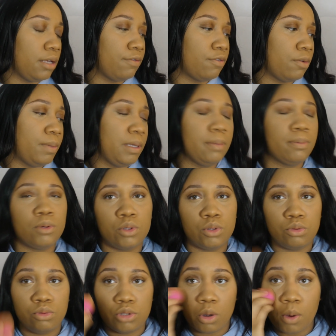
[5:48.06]
for people
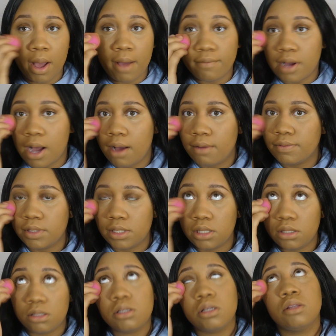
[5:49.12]
who don't have
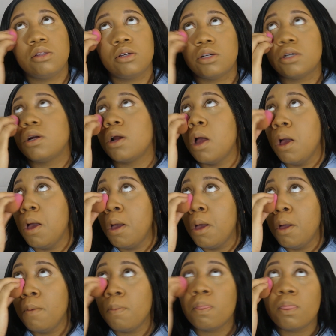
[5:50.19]
confidence in their
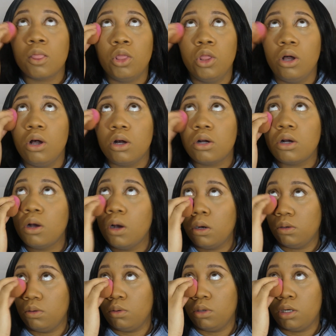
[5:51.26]
look,
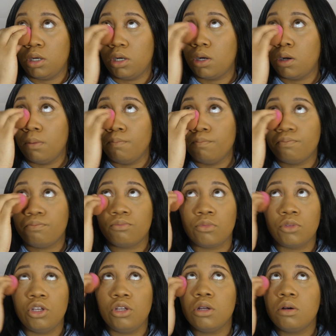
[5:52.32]
or,
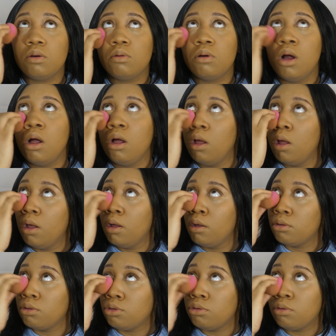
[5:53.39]
you know,
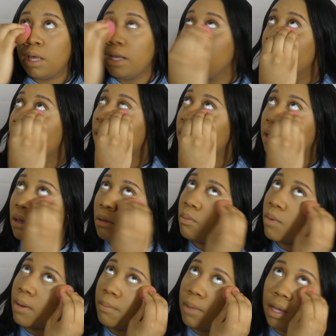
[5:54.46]
anybody can
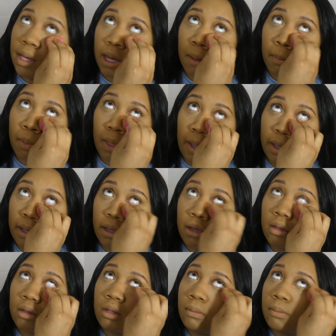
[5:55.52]
wear makeup. Like,
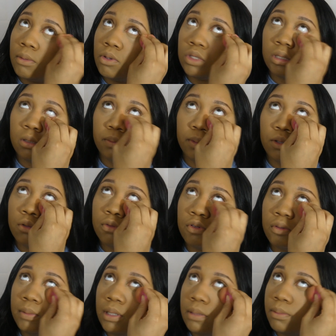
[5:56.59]
the most beautiful
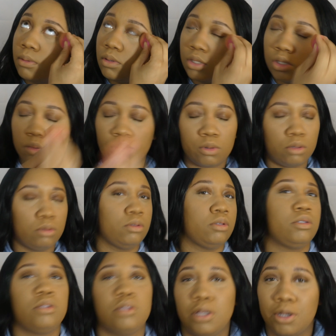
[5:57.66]
people in this world
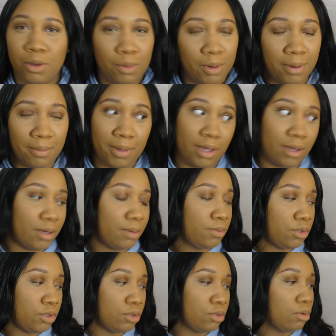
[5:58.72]
still wear makeup
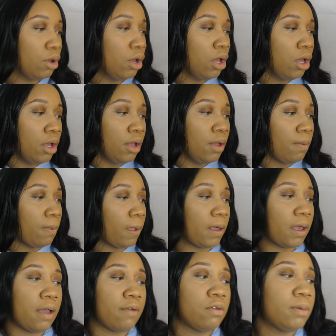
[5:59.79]
too. Like,
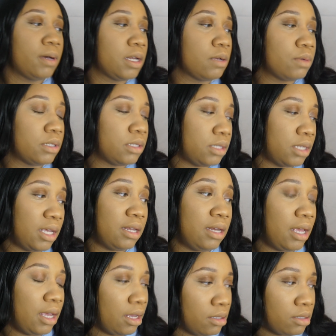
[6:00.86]
everybody wants to
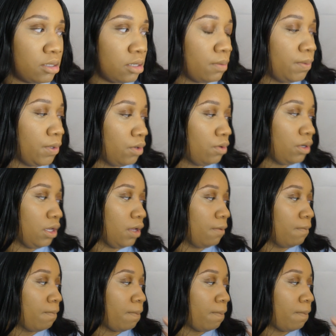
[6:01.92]
enhance their beauty.